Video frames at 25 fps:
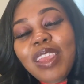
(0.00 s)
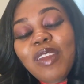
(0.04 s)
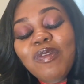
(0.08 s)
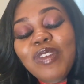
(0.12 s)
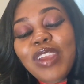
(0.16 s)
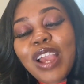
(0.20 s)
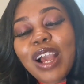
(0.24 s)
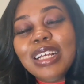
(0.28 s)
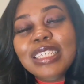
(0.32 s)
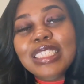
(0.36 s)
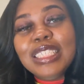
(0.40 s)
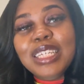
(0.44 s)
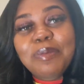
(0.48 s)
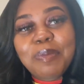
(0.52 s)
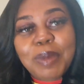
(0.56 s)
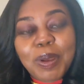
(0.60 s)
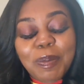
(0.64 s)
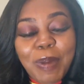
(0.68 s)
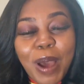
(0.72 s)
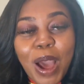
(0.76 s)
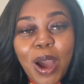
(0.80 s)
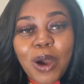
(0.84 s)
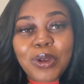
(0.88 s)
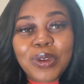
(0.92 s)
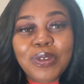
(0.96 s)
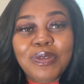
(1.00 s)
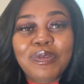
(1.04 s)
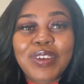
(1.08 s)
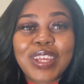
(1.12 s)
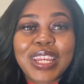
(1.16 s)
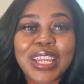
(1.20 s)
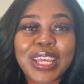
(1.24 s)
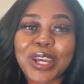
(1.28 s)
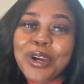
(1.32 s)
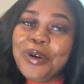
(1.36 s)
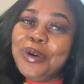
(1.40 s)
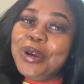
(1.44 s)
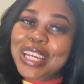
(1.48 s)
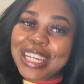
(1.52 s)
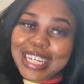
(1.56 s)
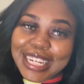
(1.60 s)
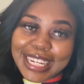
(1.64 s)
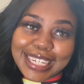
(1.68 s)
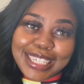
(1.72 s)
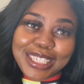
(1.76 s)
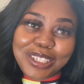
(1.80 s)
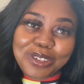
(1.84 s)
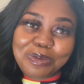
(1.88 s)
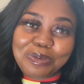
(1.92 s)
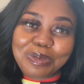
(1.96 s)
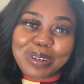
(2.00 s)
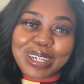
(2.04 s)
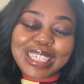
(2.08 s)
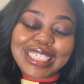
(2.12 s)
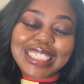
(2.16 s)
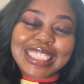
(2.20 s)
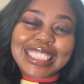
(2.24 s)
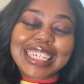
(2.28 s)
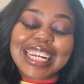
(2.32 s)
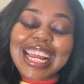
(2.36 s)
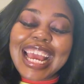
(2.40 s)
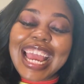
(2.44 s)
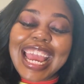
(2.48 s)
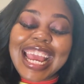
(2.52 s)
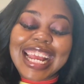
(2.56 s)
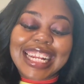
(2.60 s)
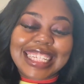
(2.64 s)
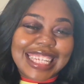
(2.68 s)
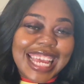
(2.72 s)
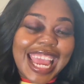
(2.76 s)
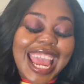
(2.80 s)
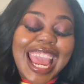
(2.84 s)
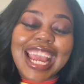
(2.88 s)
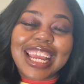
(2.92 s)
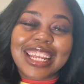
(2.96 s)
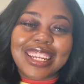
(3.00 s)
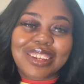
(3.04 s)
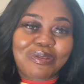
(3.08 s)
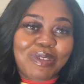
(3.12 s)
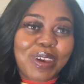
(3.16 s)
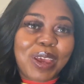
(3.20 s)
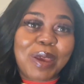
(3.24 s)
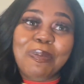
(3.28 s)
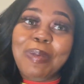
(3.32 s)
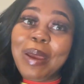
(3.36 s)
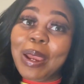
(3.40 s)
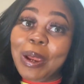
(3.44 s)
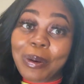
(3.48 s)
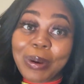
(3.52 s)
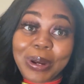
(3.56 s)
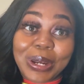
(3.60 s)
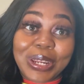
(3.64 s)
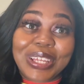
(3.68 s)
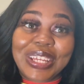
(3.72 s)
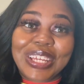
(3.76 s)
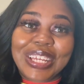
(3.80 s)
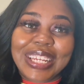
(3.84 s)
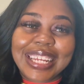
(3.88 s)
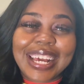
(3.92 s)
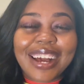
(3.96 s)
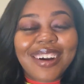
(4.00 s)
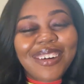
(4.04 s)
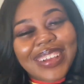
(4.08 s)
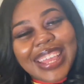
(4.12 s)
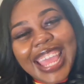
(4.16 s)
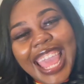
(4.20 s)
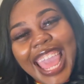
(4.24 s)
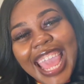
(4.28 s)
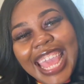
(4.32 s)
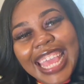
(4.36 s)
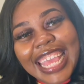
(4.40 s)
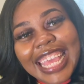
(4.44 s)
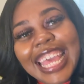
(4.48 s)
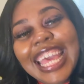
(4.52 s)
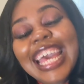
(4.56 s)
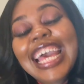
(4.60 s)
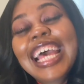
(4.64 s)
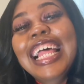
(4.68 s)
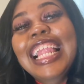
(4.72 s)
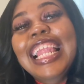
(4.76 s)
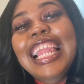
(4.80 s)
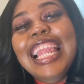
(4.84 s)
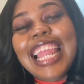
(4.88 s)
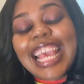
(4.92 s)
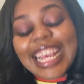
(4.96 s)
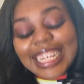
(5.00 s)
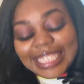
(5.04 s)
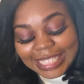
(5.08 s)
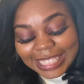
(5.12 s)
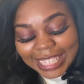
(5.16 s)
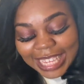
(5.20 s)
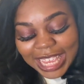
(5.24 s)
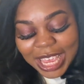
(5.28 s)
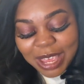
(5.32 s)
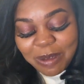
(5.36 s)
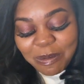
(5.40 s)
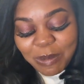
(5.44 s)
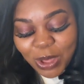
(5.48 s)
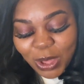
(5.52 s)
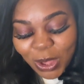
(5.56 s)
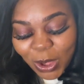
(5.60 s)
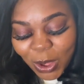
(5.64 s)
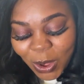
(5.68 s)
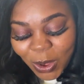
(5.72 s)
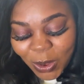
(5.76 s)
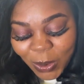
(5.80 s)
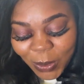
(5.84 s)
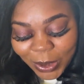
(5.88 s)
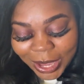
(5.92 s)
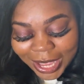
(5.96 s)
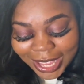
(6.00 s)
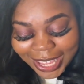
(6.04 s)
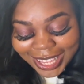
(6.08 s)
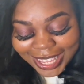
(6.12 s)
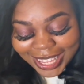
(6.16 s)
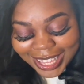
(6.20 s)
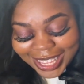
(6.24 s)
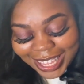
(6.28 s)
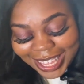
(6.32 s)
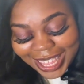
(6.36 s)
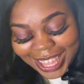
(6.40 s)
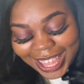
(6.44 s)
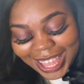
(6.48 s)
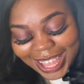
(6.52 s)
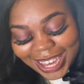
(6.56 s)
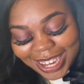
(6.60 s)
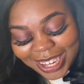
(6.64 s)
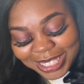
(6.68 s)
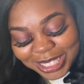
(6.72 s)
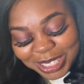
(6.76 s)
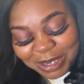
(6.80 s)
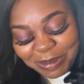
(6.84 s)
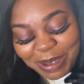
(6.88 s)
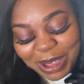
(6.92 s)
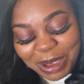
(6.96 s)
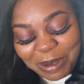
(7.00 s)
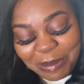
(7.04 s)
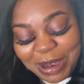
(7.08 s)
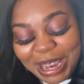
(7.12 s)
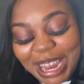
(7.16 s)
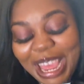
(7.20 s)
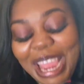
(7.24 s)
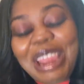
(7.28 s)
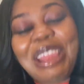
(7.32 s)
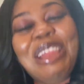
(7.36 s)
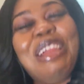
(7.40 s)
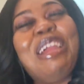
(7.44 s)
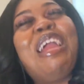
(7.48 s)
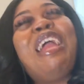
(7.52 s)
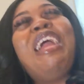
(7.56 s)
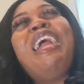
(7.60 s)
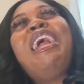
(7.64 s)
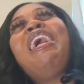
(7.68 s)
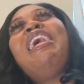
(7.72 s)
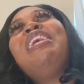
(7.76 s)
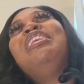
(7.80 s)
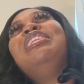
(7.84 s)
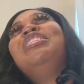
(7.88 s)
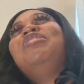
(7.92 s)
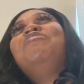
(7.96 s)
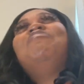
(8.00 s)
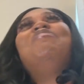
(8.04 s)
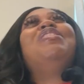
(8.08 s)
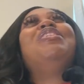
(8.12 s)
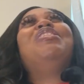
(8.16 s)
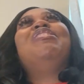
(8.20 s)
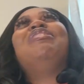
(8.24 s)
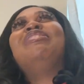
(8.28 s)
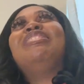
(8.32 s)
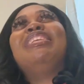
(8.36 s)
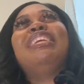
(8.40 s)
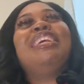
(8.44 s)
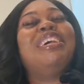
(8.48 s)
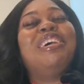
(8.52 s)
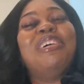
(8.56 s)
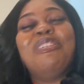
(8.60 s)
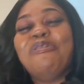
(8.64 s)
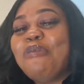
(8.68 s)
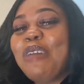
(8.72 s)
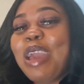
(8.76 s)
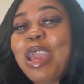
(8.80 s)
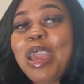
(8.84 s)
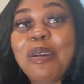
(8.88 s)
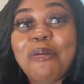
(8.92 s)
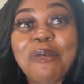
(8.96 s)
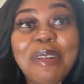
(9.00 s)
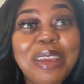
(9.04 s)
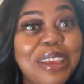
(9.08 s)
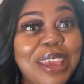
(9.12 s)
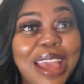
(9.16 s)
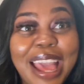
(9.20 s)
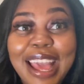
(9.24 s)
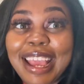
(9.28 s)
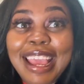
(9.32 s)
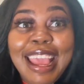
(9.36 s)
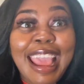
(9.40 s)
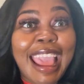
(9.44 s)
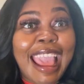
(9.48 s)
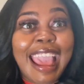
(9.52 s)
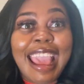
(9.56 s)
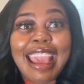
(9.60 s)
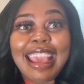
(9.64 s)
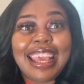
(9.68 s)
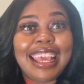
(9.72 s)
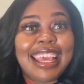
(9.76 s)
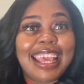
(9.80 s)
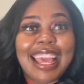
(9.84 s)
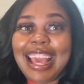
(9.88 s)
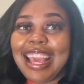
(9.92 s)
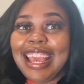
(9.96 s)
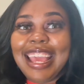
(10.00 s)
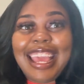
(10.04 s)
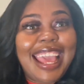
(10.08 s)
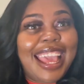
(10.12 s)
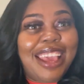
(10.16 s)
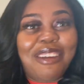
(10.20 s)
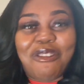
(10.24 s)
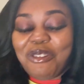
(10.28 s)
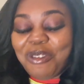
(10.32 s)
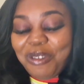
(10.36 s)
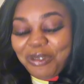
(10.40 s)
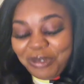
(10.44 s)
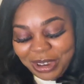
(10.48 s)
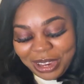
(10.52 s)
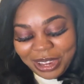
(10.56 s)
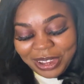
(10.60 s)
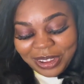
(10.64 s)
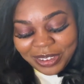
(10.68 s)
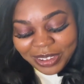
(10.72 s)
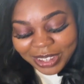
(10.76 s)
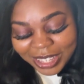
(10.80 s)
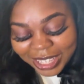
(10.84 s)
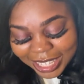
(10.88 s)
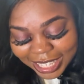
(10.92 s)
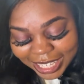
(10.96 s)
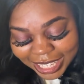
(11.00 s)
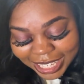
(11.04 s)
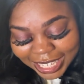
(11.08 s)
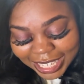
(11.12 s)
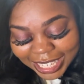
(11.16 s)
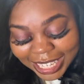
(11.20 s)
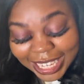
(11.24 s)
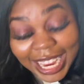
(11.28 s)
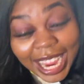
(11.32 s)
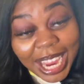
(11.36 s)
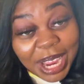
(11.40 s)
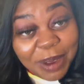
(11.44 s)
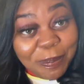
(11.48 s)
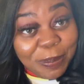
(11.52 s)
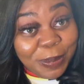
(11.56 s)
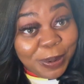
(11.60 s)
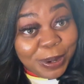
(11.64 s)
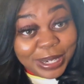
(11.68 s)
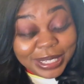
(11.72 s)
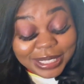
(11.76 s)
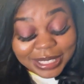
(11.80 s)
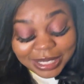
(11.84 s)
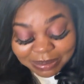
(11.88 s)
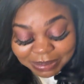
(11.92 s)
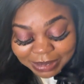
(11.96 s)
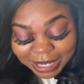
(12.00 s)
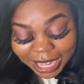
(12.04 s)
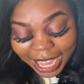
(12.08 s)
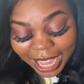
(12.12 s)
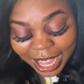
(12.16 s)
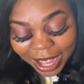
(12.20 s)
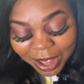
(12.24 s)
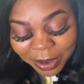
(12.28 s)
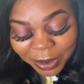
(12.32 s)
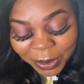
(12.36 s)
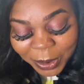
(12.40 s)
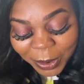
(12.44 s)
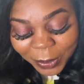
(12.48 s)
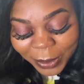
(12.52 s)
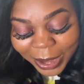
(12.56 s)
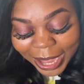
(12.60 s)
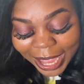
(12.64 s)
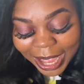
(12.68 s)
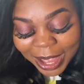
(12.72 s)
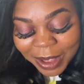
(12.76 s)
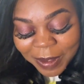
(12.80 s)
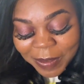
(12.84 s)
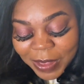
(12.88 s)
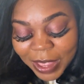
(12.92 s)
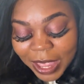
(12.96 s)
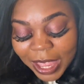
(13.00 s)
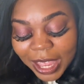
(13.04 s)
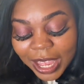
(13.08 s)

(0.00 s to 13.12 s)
Y'all see me pause the video. He did too much and I had to activate parenthood. Okay? Let's keep going. I know somebody was like, girl, just be on out, baby. I can't for real. It ain't pretty sometimes, okay?